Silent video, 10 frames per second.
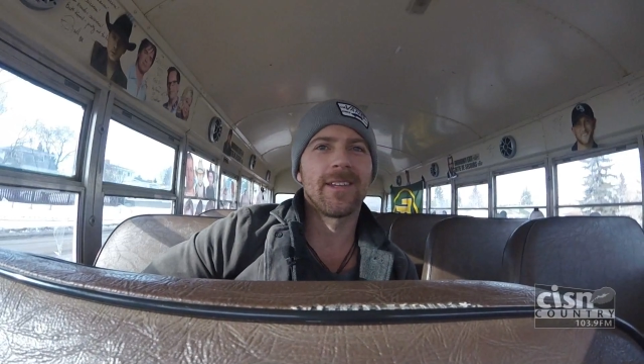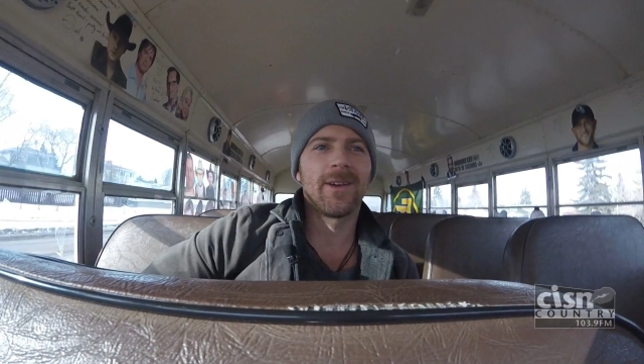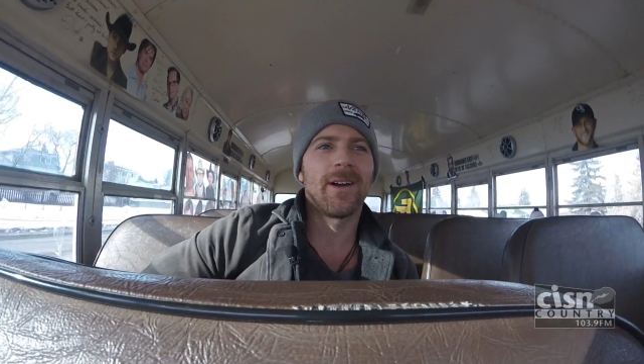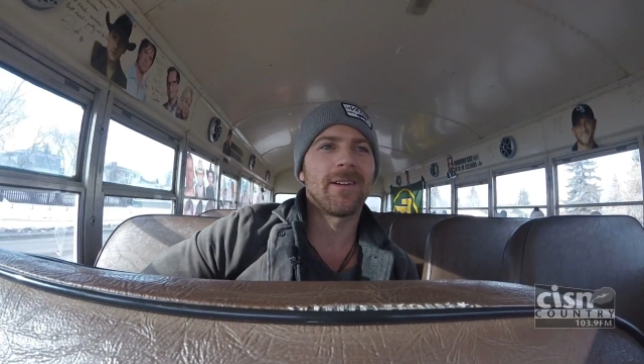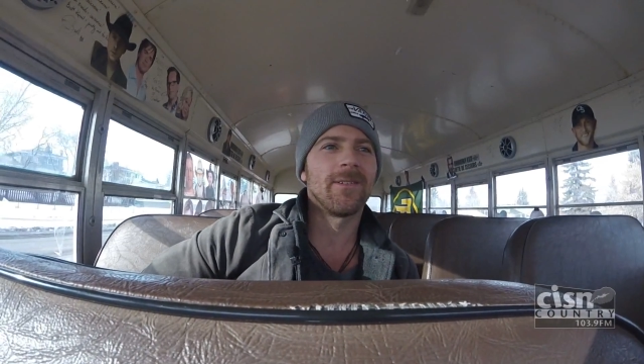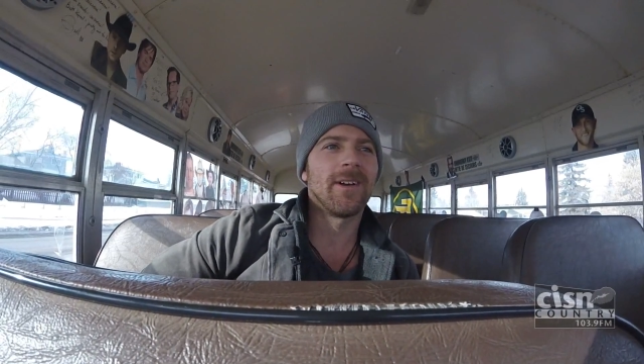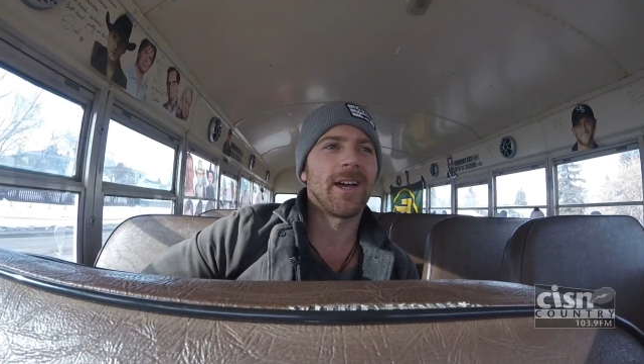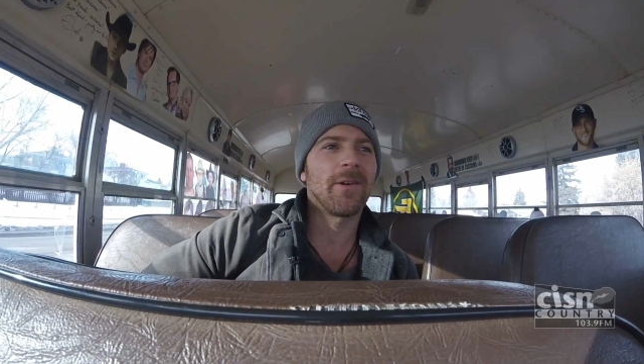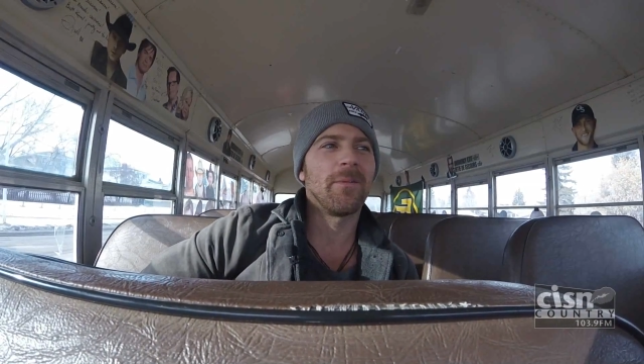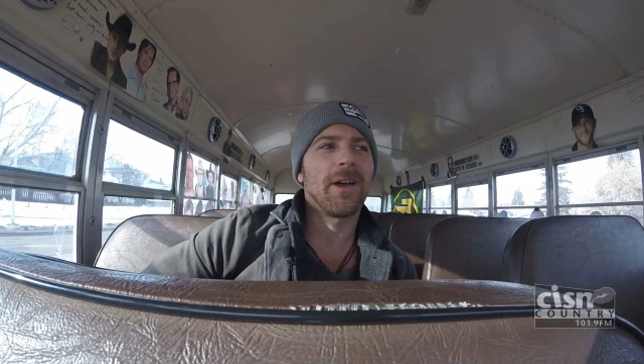You know, I don't
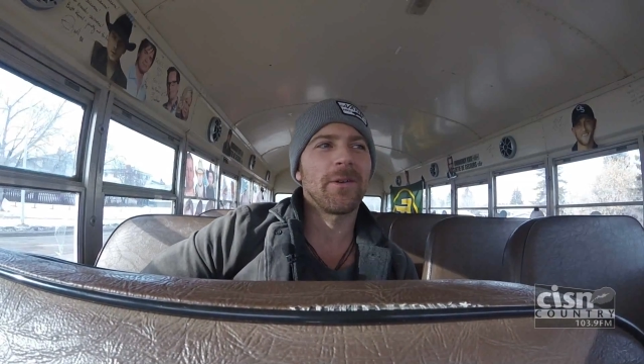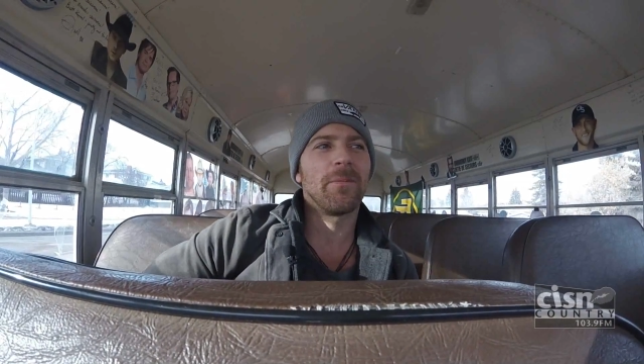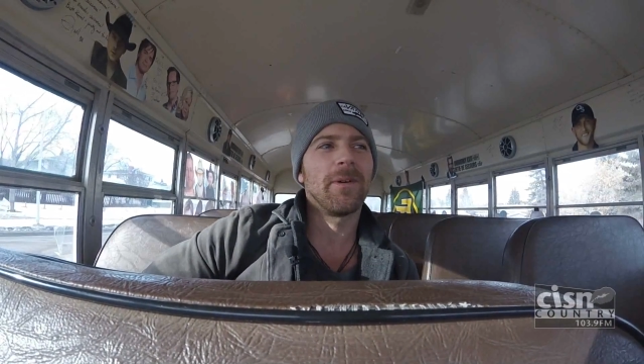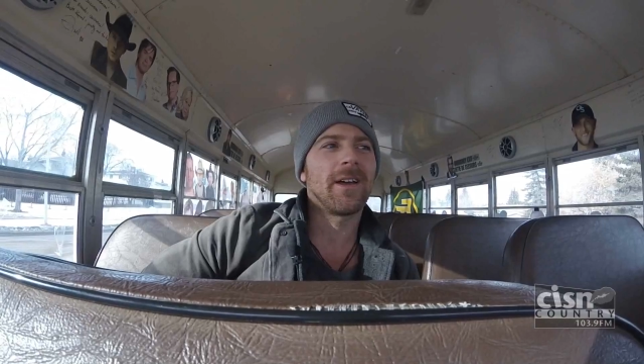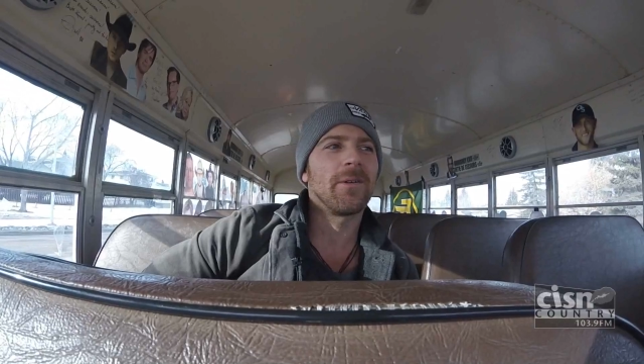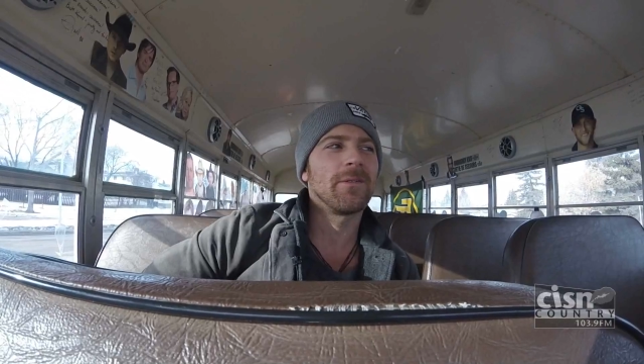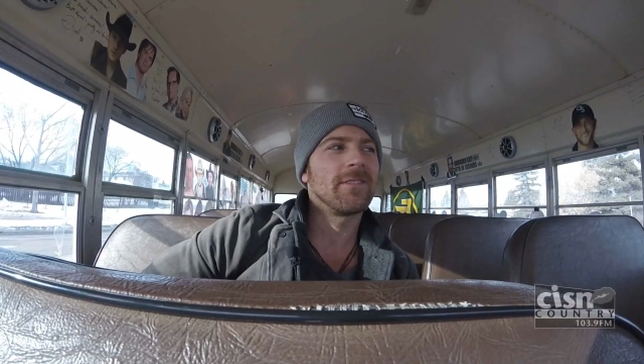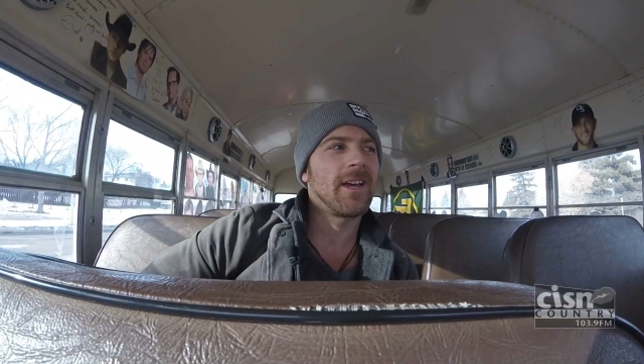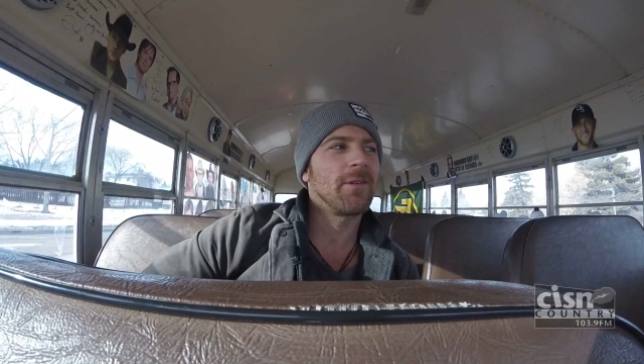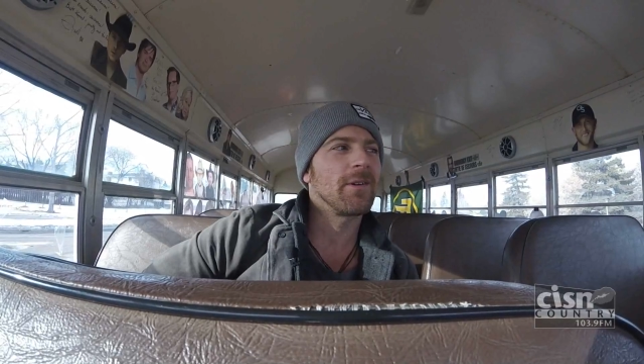I don't I don't I
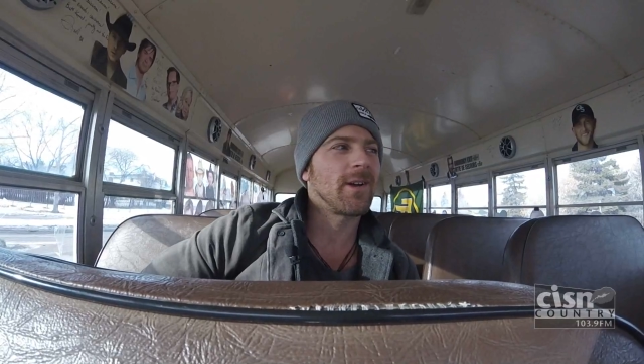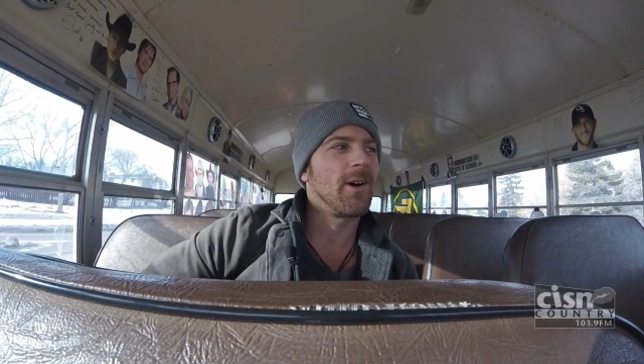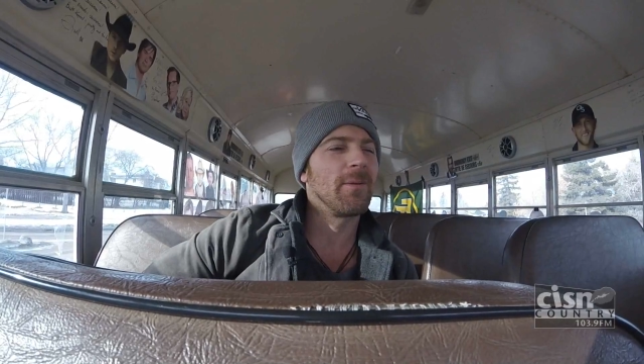don't I don't call